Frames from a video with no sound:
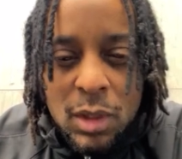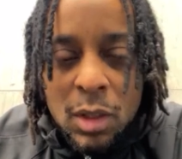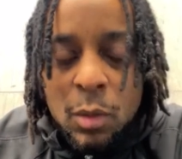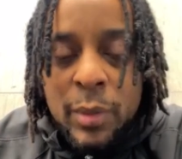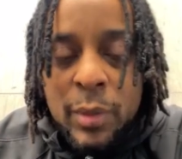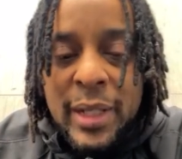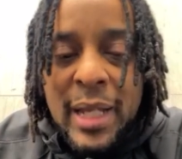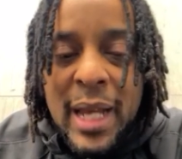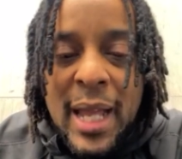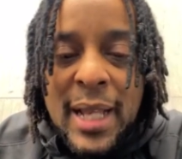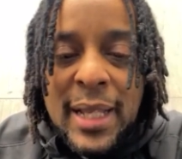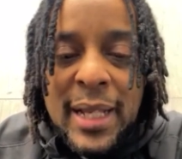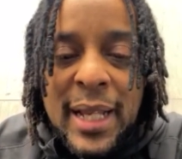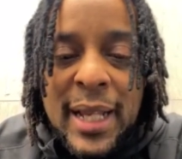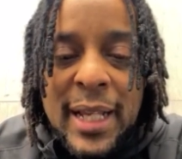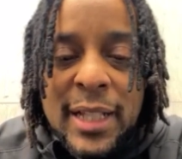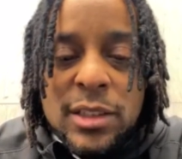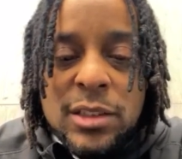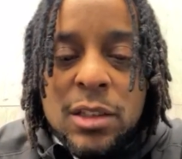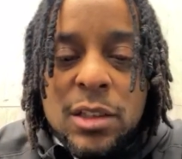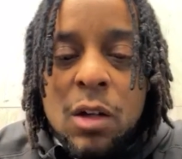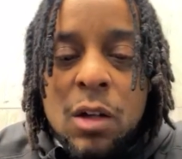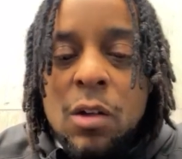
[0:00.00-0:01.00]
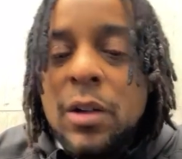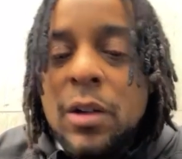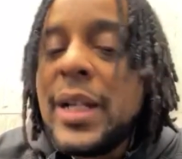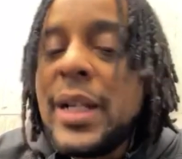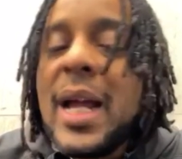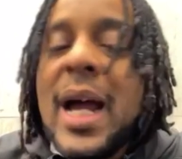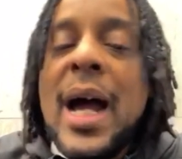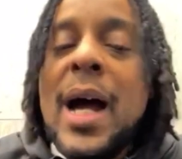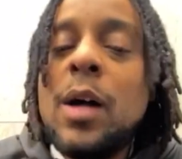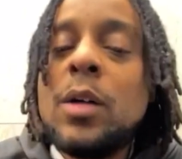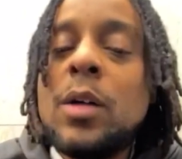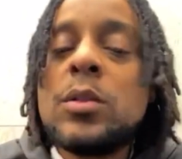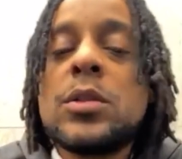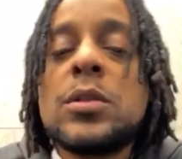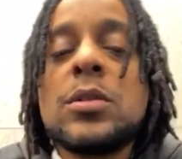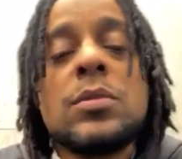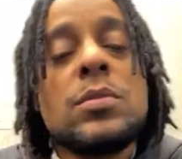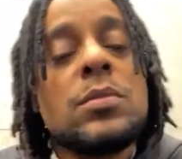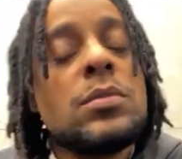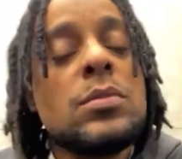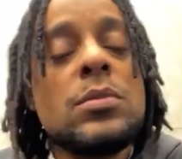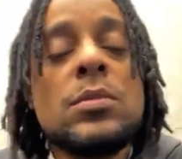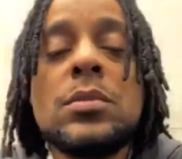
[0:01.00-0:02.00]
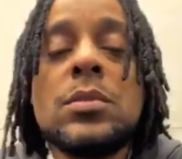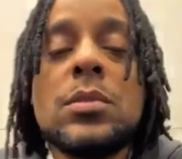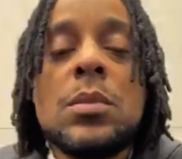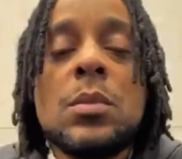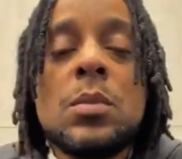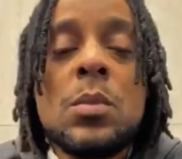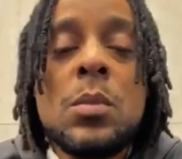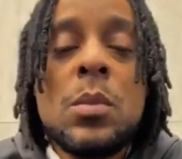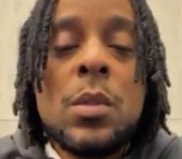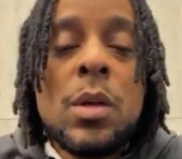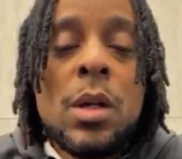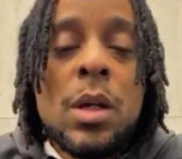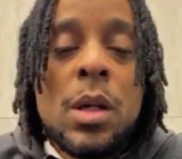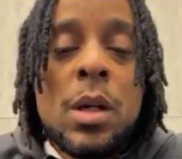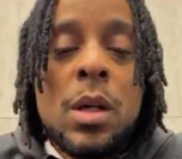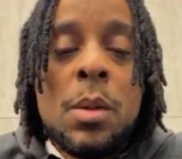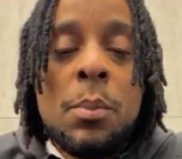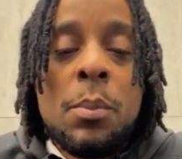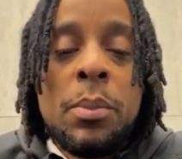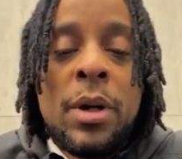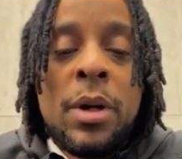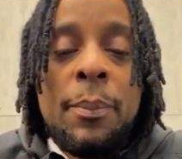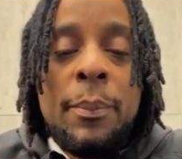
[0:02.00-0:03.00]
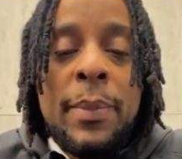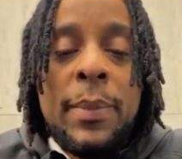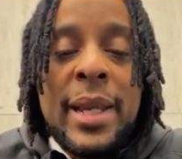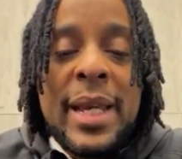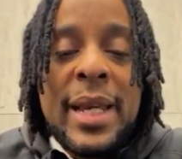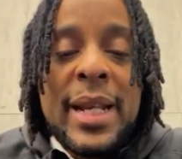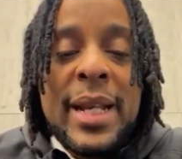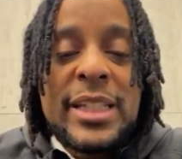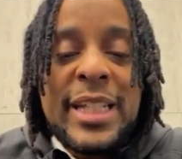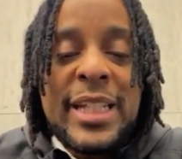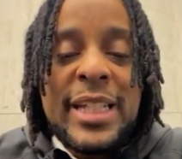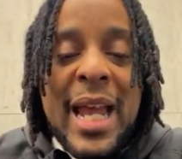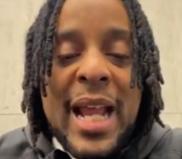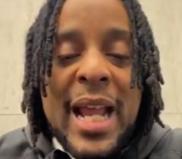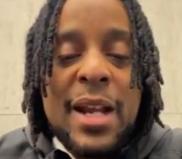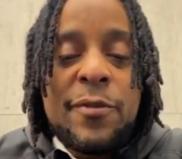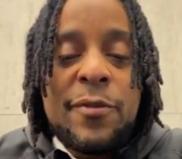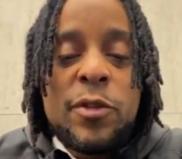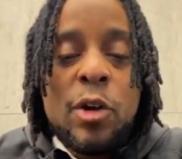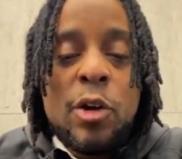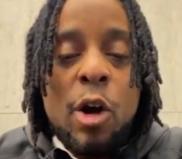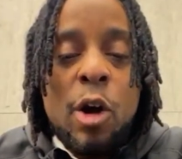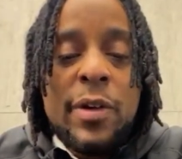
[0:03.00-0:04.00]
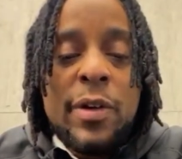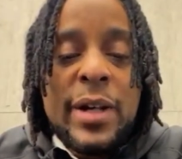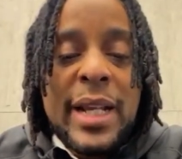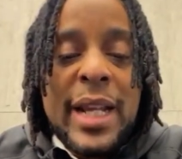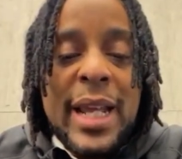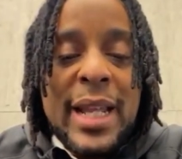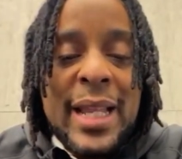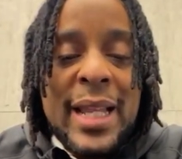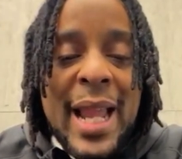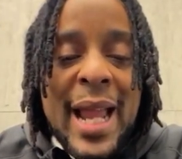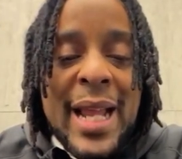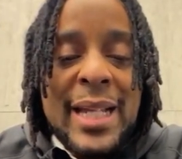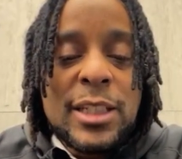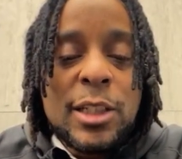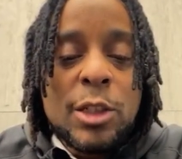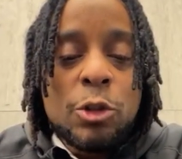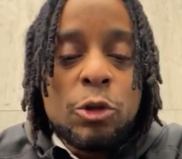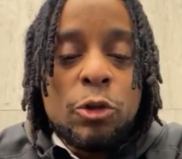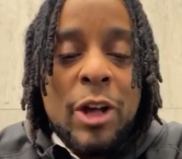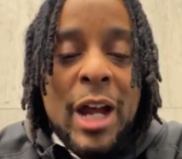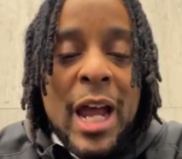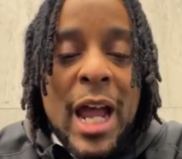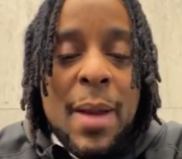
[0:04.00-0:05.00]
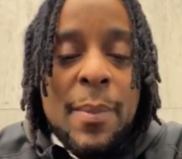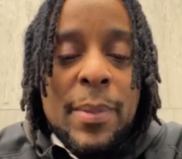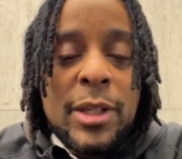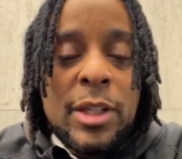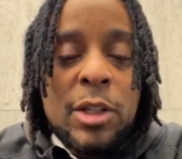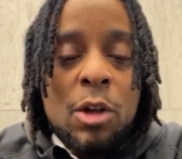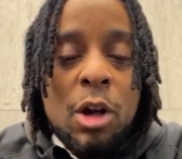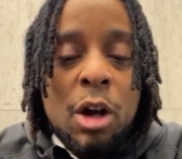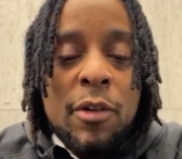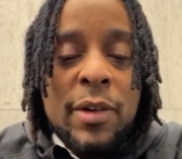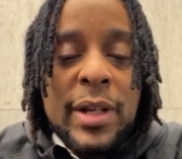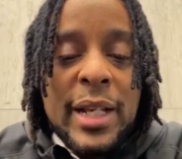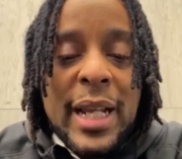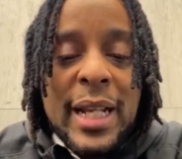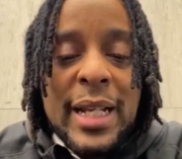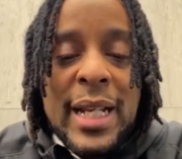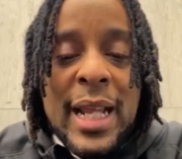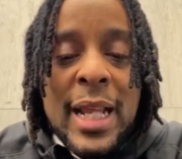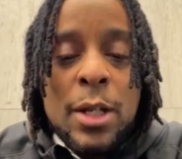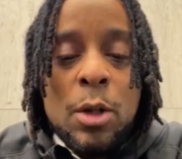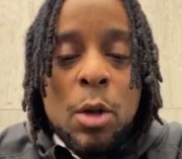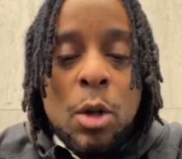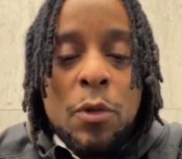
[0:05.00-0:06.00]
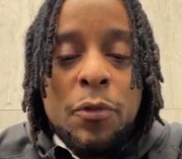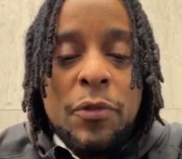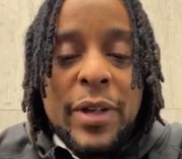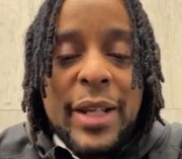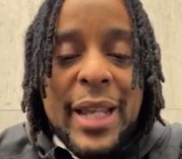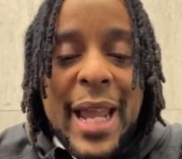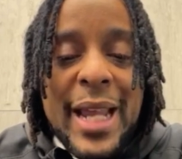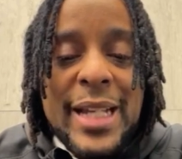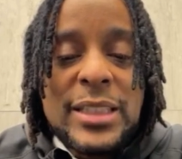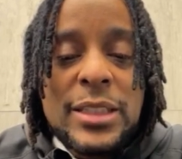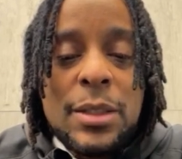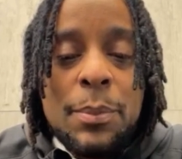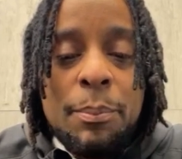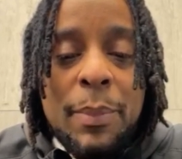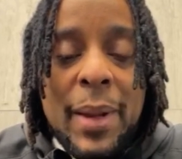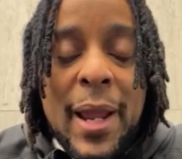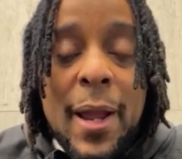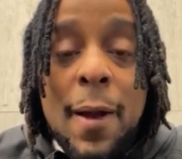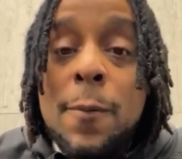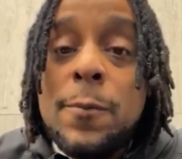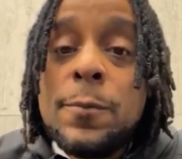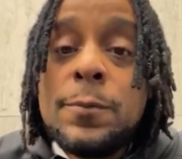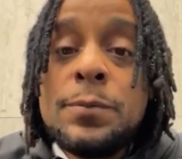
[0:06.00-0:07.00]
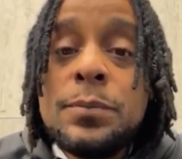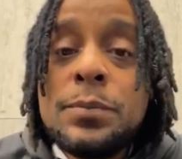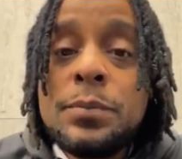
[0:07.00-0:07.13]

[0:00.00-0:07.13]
We got Lang Song in the house. Put me in the chat if you already hit like, subscribe, and you already hit that notification bell.